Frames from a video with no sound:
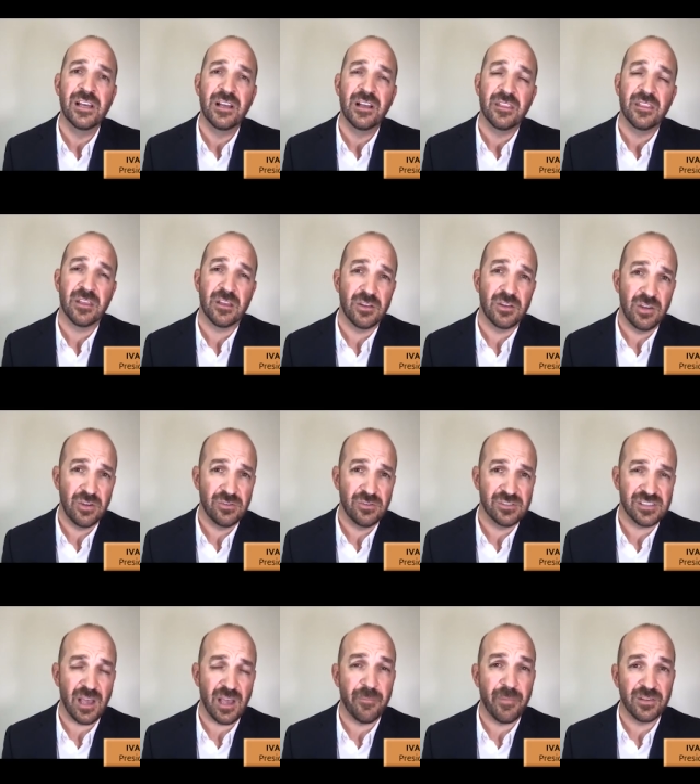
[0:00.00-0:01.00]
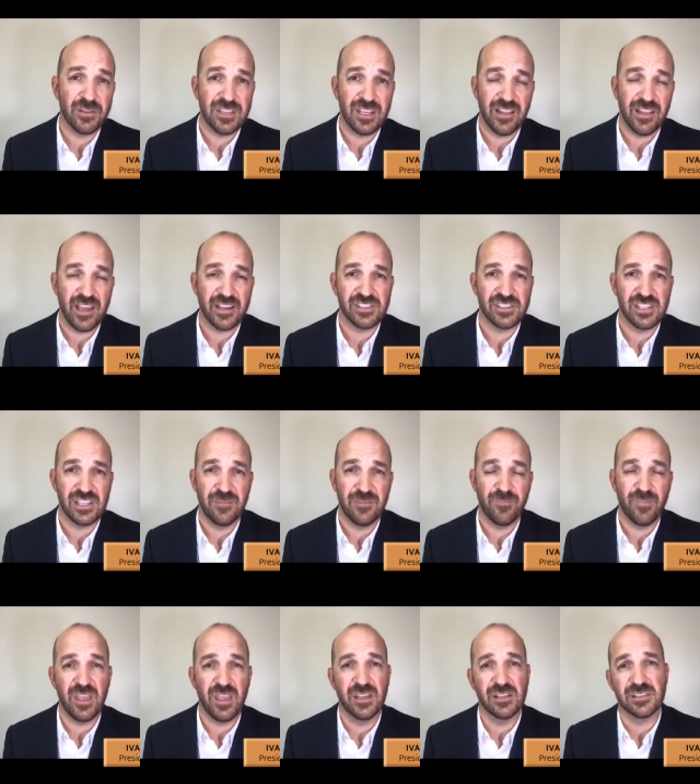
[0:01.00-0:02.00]
the good news about the
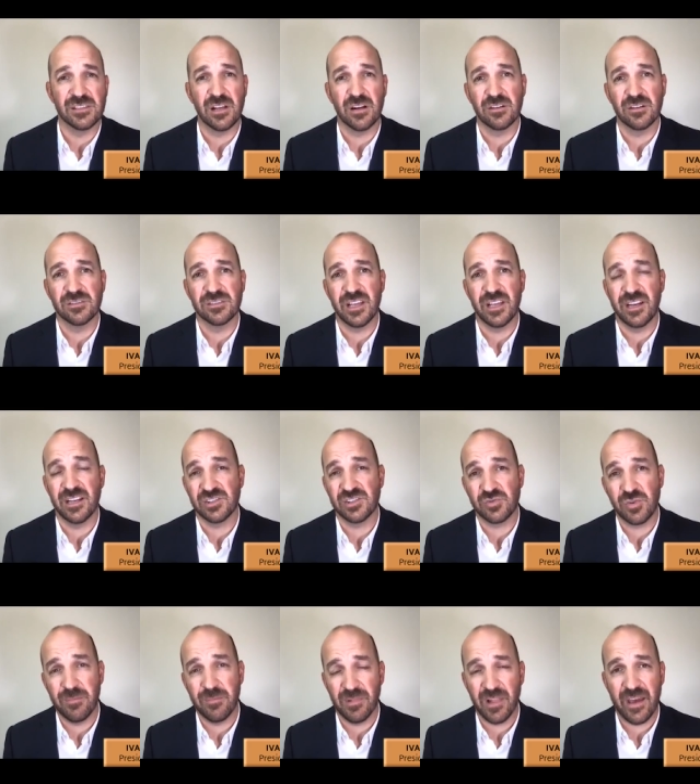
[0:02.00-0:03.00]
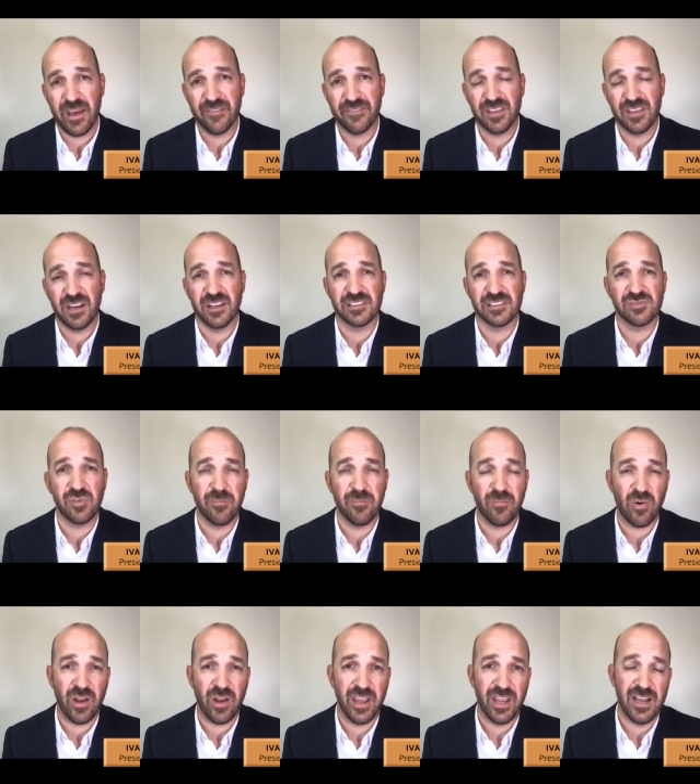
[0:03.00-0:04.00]
election is there's an extreme left and extreme
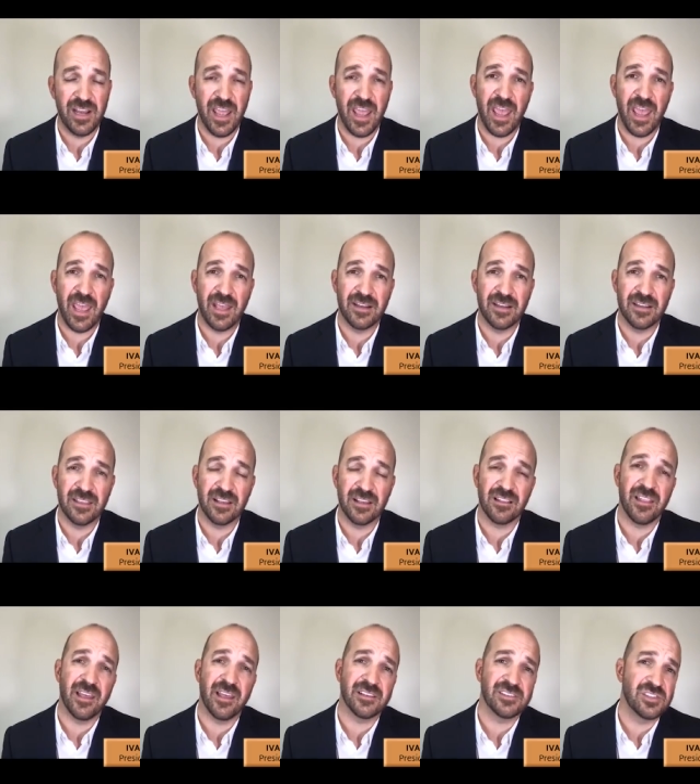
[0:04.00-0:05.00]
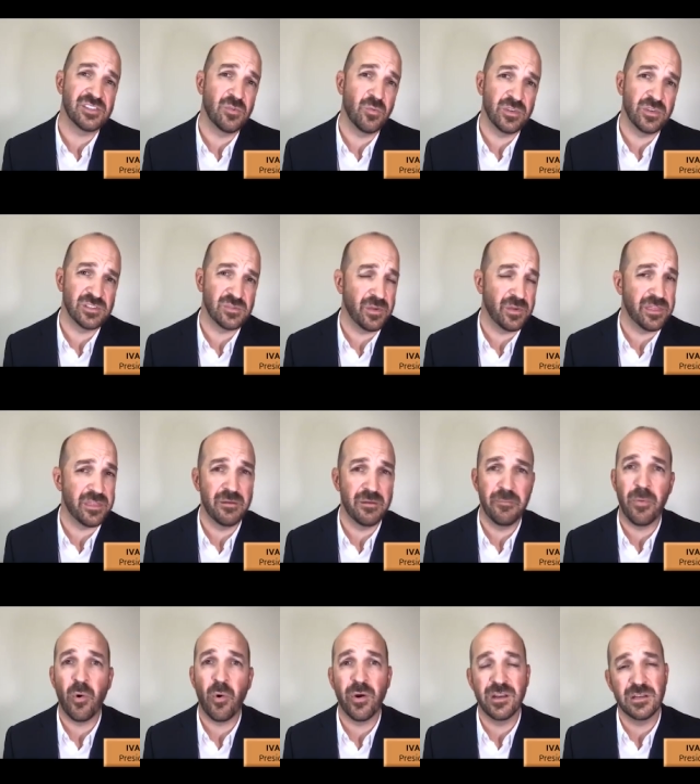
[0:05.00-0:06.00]
right, and the election was within
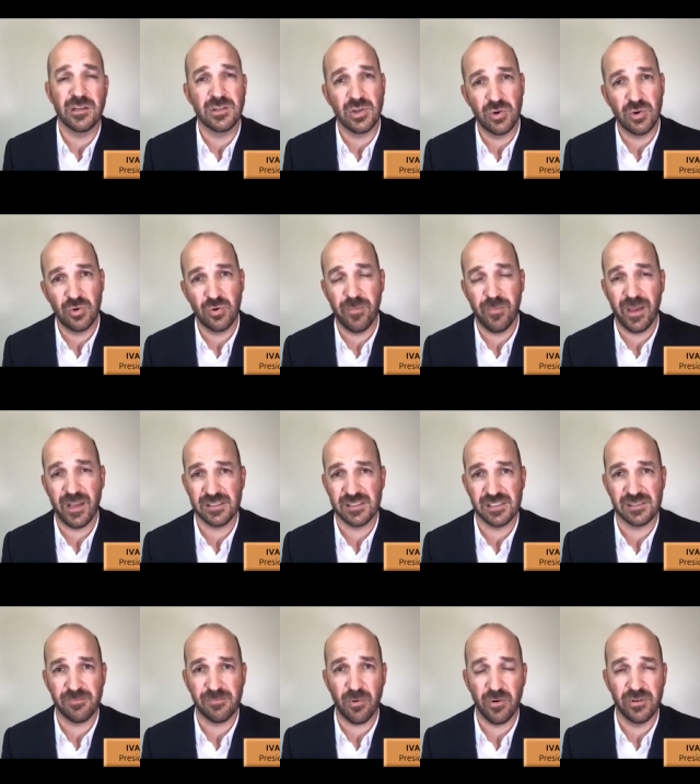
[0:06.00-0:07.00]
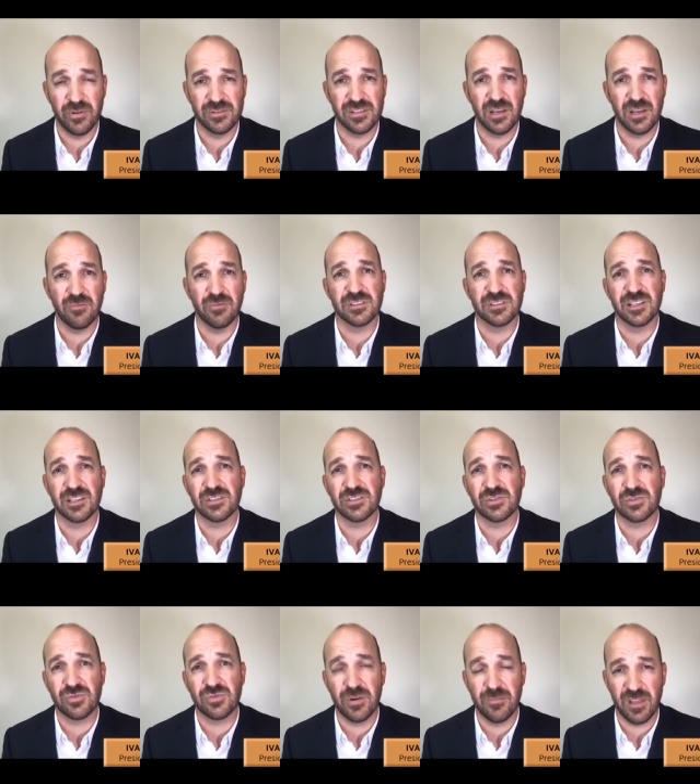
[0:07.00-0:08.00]
0.2 basis points. It was
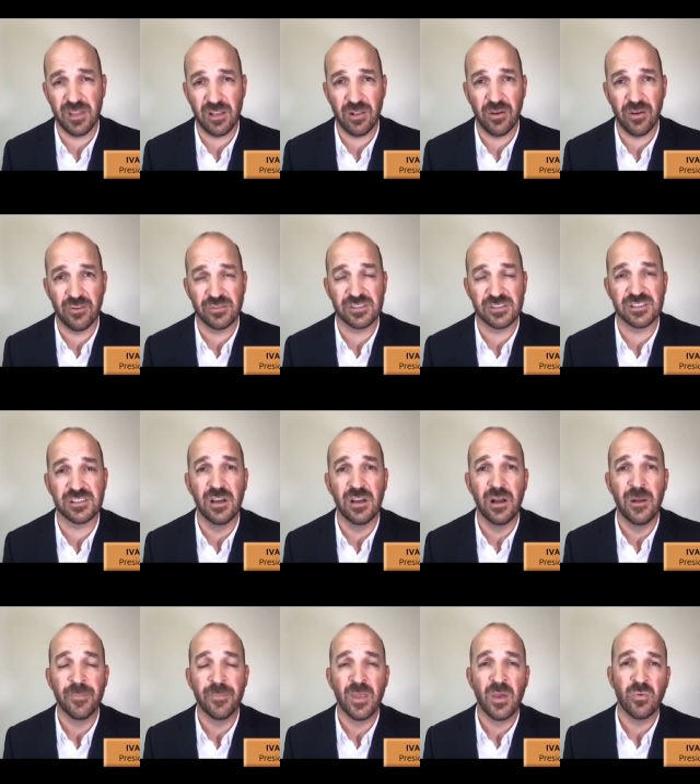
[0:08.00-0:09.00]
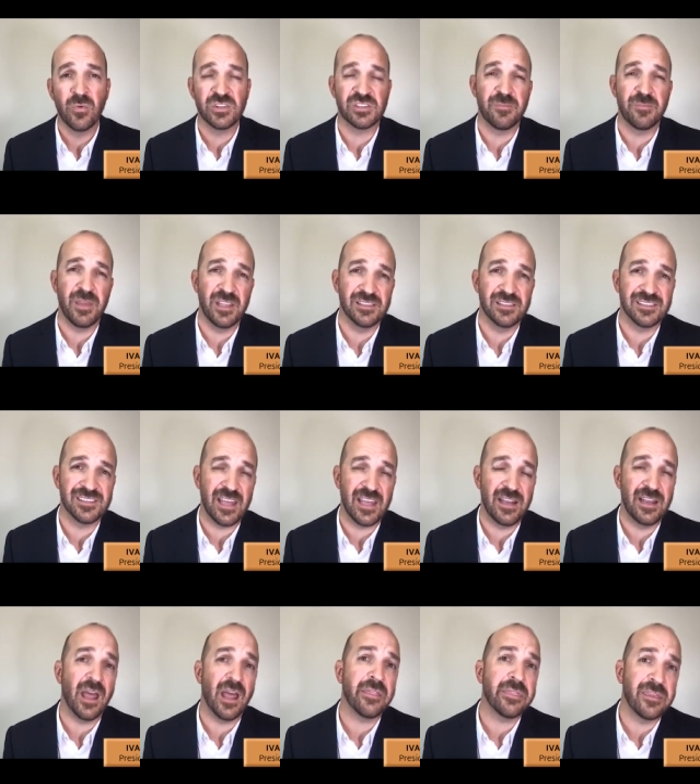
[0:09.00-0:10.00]
extremely close, which means that
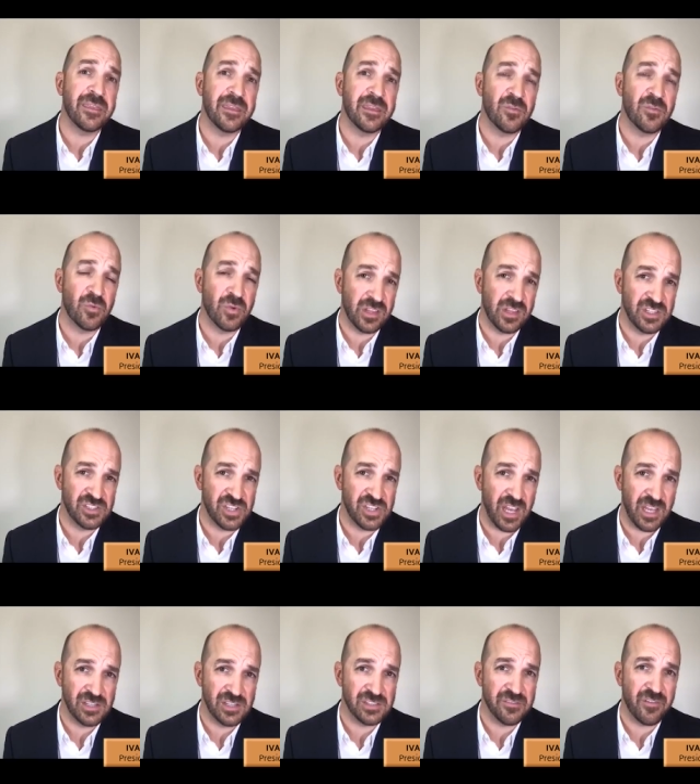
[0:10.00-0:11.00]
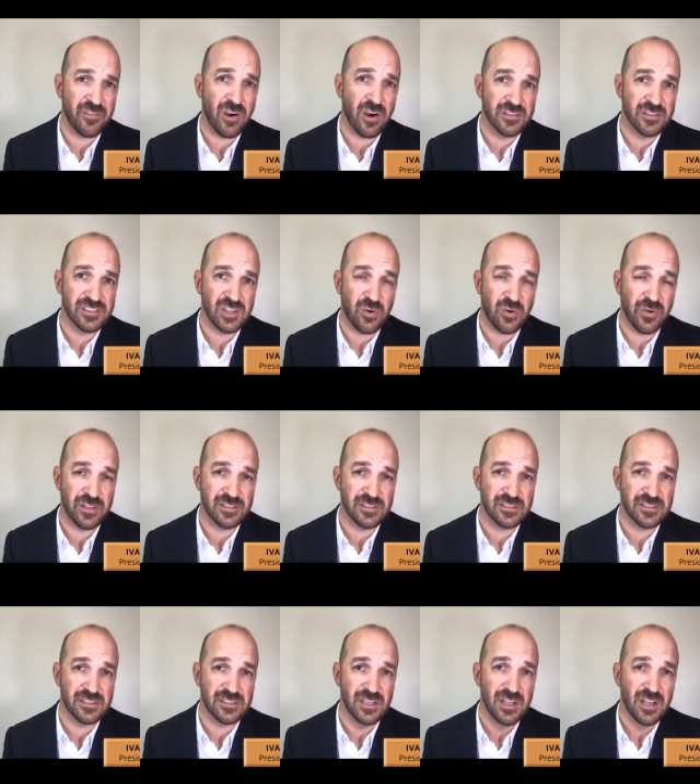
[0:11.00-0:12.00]
nothing can really change of
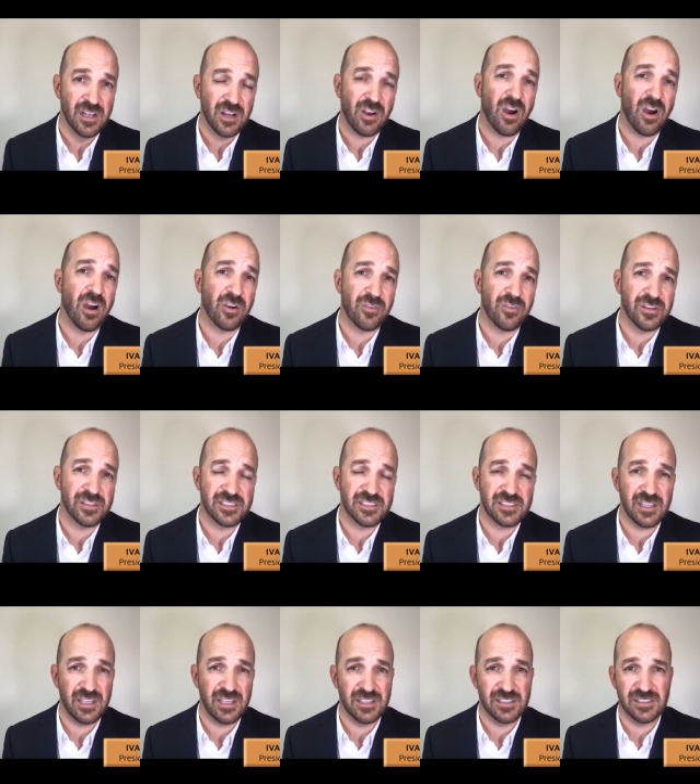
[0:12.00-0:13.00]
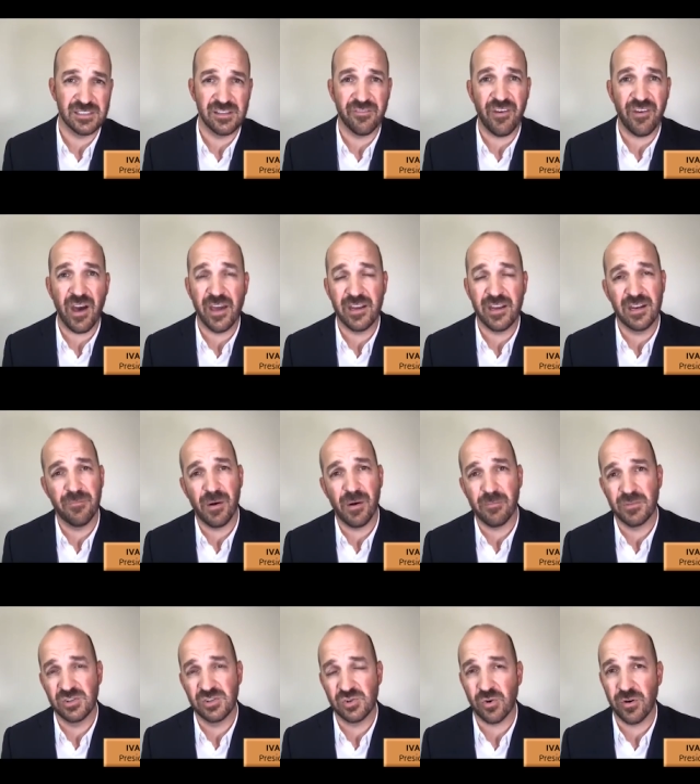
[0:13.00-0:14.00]
consequence. Congress is divided but
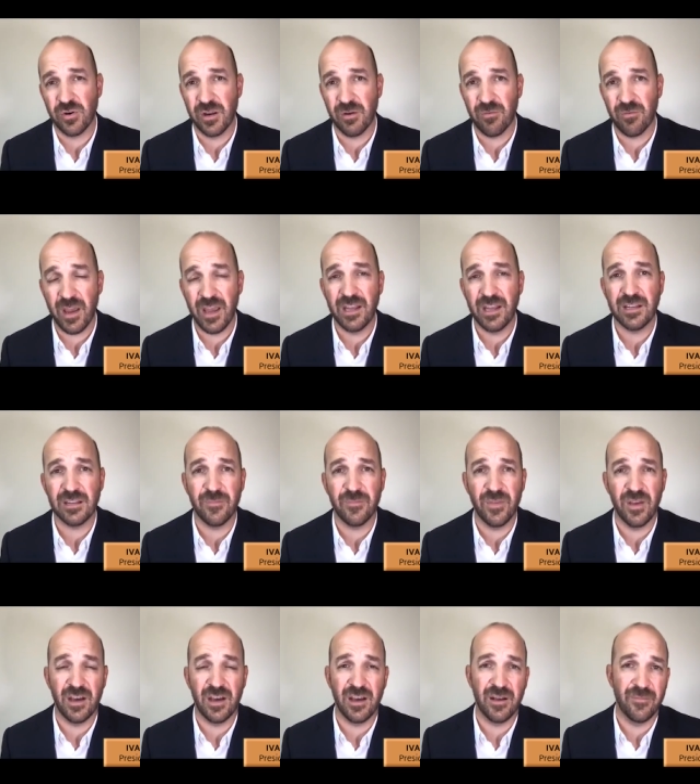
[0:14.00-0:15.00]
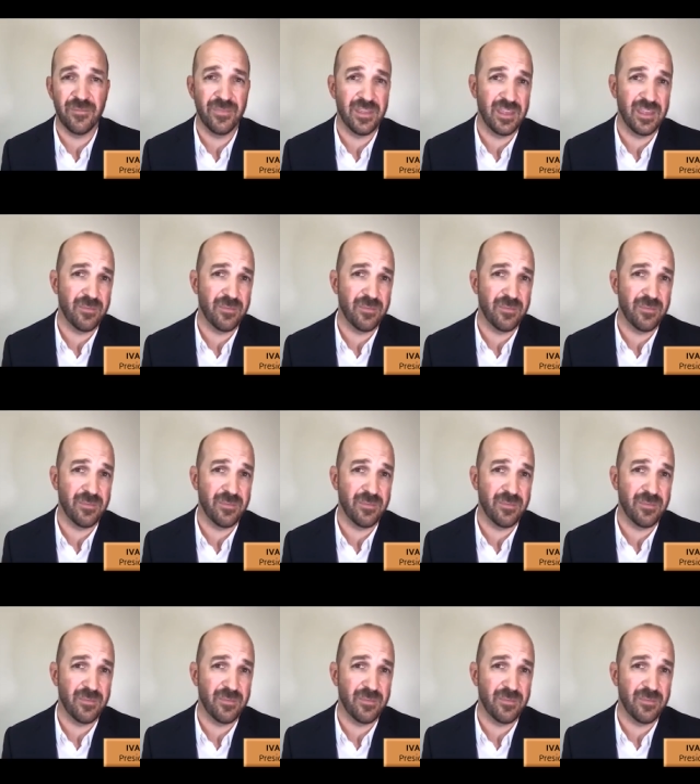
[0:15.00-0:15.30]
majority right. Uh, the